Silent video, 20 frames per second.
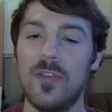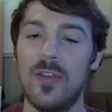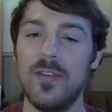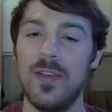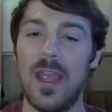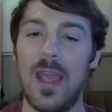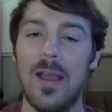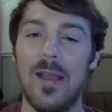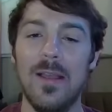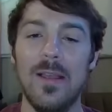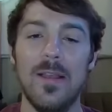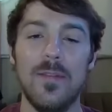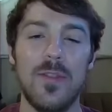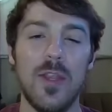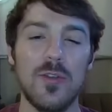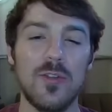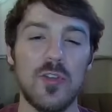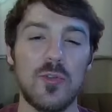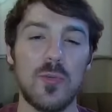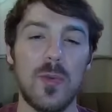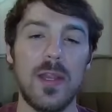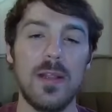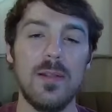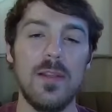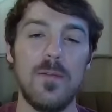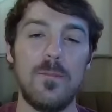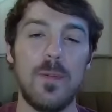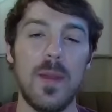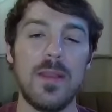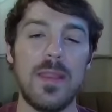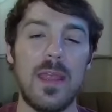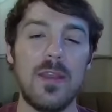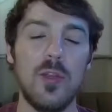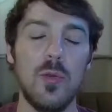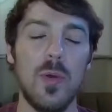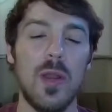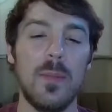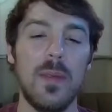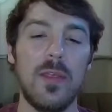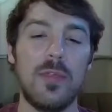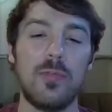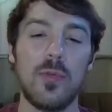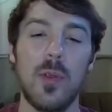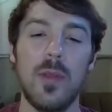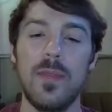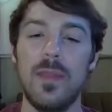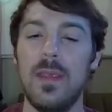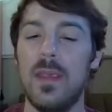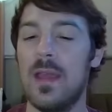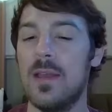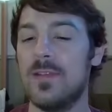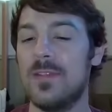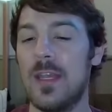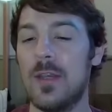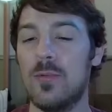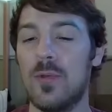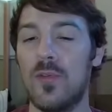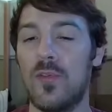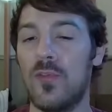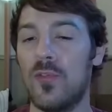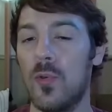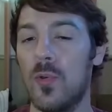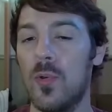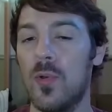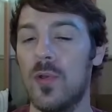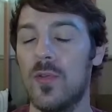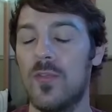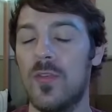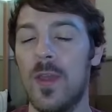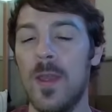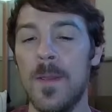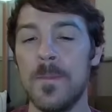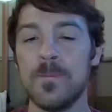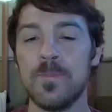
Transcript: And yeah, they're just running Leaf Blade. They do want to be throwing the Sacred Swords,